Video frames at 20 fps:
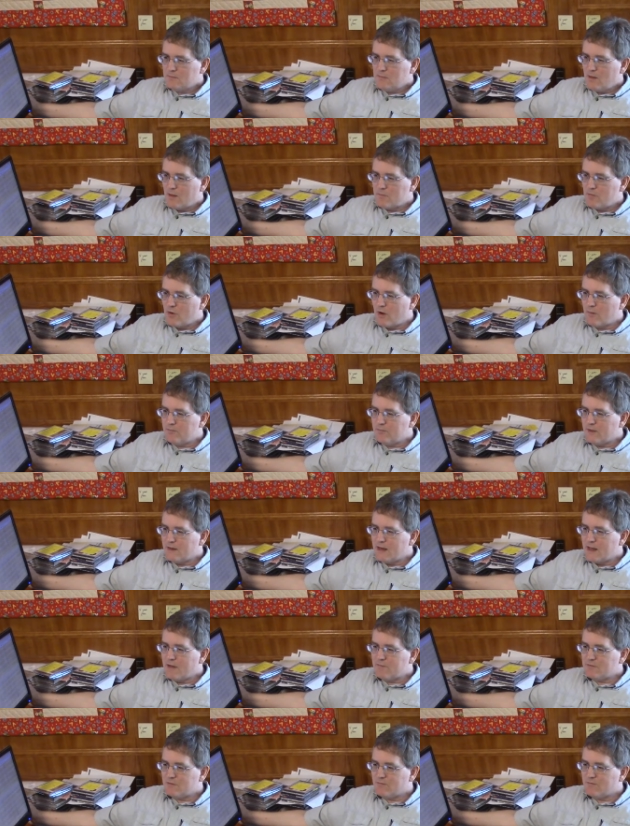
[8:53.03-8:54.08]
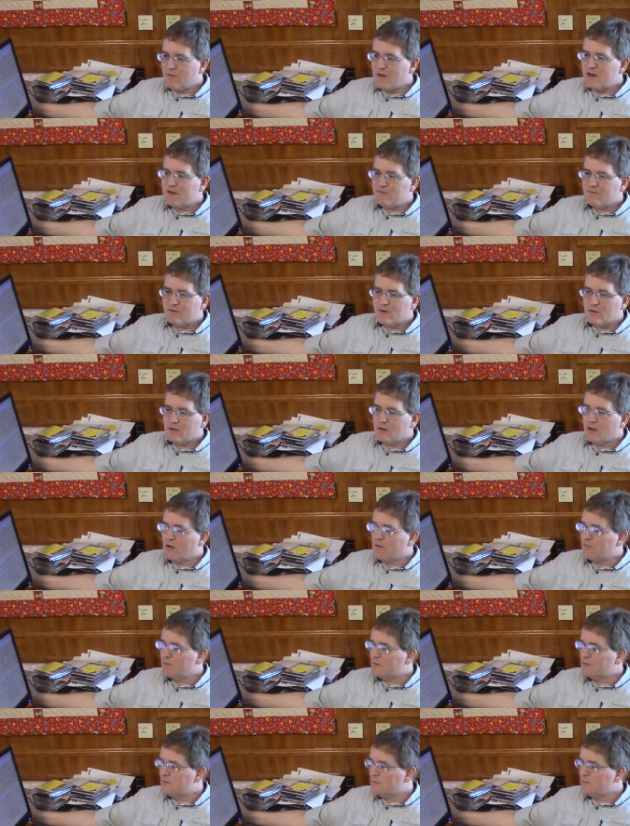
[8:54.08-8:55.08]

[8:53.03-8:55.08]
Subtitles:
problem that I have to fight fairly often.